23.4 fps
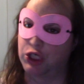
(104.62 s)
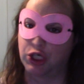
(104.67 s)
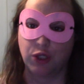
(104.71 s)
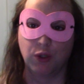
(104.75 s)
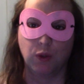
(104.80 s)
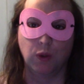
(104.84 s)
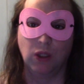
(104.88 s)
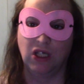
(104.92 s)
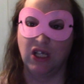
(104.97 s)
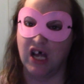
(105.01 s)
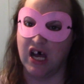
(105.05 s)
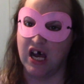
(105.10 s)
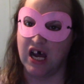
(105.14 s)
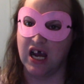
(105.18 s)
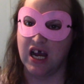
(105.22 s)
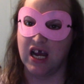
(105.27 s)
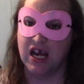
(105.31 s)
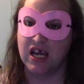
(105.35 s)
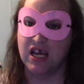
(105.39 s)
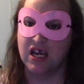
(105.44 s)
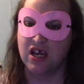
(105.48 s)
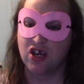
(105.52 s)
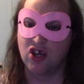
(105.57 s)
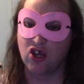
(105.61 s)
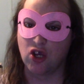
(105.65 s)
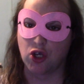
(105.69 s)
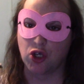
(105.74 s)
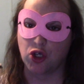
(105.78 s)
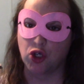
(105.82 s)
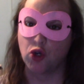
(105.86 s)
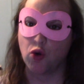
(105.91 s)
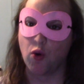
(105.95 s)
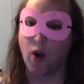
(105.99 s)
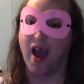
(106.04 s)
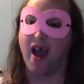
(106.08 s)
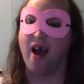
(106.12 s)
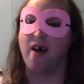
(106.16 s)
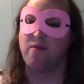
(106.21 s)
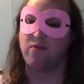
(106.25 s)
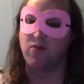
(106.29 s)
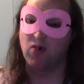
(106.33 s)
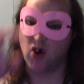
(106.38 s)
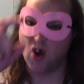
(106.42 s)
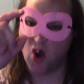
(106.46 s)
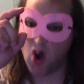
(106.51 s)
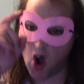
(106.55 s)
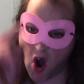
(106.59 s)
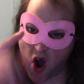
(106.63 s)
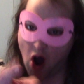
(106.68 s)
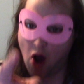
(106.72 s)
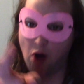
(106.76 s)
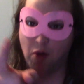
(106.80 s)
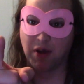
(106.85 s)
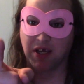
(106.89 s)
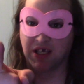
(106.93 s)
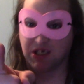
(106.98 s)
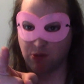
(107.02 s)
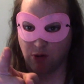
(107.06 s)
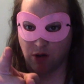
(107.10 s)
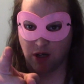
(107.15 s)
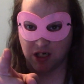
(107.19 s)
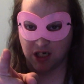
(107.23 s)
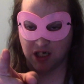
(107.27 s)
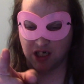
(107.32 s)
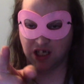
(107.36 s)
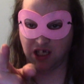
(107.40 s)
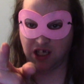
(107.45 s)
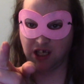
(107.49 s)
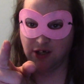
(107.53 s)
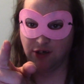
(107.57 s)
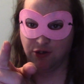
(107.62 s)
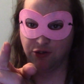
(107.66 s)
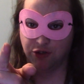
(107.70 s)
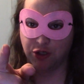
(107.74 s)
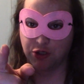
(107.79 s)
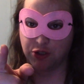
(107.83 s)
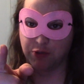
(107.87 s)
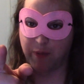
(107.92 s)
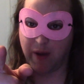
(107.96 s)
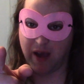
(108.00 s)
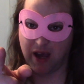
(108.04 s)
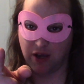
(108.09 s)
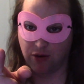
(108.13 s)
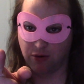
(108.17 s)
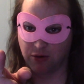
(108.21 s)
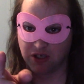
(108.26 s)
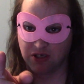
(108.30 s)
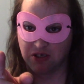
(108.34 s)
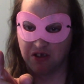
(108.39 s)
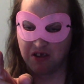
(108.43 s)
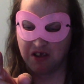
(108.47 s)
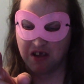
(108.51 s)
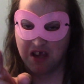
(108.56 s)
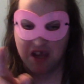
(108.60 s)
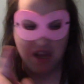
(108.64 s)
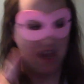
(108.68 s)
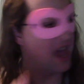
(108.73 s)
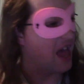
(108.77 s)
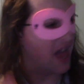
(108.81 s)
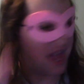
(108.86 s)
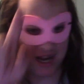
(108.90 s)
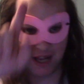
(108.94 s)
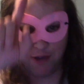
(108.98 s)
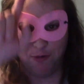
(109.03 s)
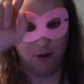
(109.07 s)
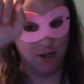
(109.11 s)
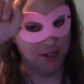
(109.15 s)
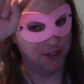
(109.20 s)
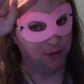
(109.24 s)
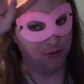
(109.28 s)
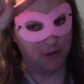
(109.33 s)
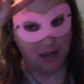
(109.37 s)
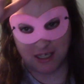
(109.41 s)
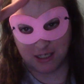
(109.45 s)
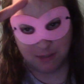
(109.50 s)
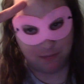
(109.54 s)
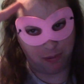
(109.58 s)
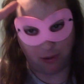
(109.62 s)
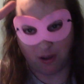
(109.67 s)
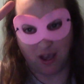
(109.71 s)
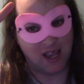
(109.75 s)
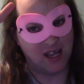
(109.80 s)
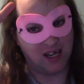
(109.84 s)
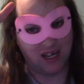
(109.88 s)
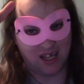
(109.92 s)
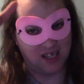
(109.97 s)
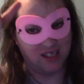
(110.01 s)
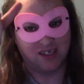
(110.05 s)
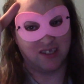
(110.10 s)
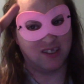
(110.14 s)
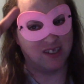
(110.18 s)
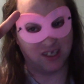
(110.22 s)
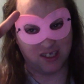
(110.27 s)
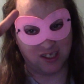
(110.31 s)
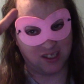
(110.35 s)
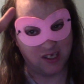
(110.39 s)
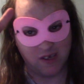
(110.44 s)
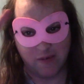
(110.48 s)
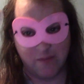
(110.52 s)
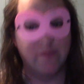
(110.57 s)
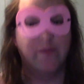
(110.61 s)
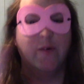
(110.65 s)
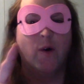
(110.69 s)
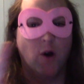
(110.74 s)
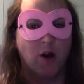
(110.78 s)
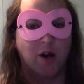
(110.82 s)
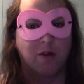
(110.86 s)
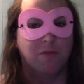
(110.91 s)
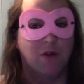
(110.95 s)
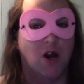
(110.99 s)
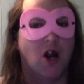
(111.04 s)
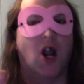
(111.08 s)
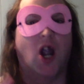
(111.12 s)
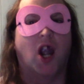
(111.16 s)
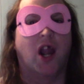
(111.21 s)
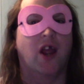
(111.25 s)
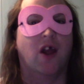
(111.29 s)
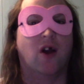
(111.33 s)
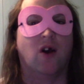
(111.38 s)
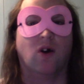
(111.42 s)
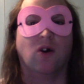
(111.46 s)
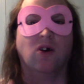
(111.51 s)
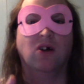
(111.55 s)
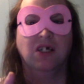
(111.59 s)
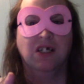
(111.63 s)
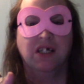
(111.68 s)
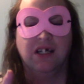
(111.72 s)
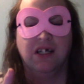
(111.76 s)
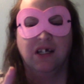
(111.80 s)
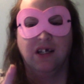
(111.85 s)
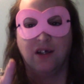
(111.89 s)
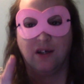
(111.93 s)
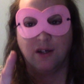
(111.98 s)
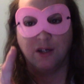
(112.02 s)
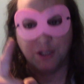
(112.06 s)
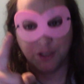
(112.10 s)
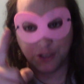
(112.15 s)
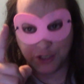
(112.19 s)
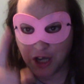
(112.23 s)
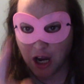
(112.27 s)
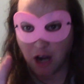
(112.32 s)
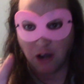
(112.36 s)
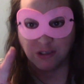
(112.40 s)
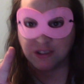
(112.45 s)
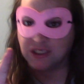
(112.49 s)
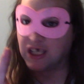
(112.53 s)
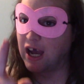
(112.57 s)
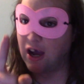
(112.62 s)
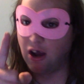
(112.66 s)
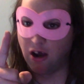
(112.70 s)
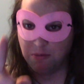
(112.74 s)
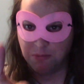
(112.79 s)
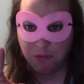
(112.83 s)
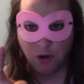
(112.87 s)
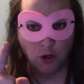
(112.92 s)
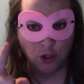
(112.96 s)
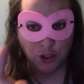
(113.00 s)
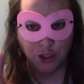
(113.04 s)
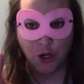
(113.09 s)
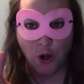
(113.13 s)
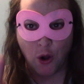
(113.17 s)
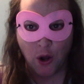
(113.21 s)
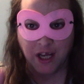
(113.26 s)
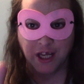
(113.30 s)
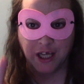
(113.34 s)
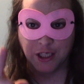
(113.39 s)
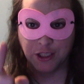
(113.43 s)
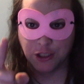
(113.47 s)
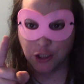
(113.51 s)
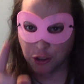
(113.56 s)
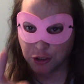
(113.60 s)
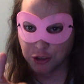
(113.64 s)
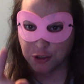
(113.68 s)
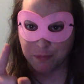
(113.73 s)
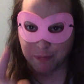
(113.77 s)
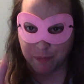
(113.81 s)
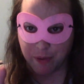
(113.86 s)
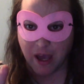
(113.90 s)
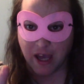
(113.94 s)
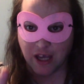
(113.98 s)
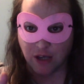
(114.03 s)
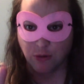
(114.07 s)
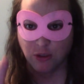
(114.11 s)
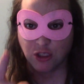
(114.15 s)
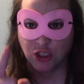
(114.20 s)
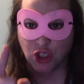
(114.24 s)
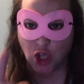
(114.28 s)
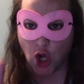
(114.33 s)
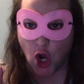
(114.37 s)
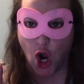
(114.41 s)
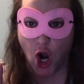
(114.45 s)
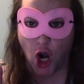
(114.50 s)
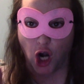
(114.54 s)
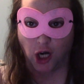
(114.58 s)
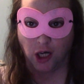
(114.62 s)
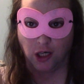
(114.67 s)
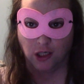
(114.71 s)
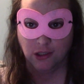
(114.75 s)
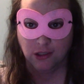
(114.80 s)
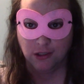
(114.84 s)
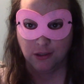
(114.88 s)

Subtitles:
you lie! You have always wanted to kill those penguins. Anyone who has played N64 Mario knows how annoying those penguins are.